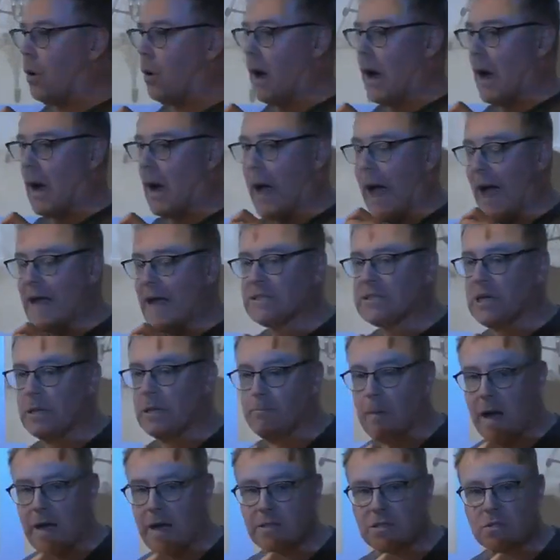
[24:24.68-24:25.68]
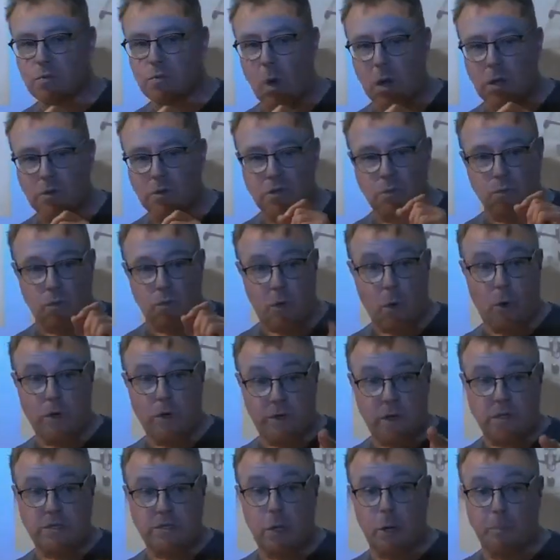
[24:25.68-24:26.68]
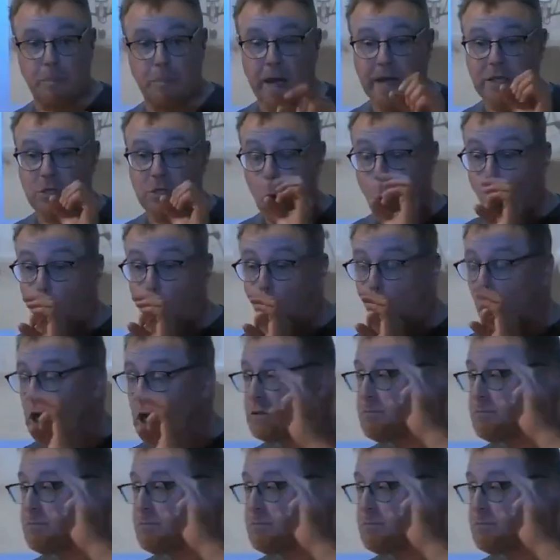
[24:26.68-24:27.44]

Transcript: uh, 18 months while I was recording those aeroplanes was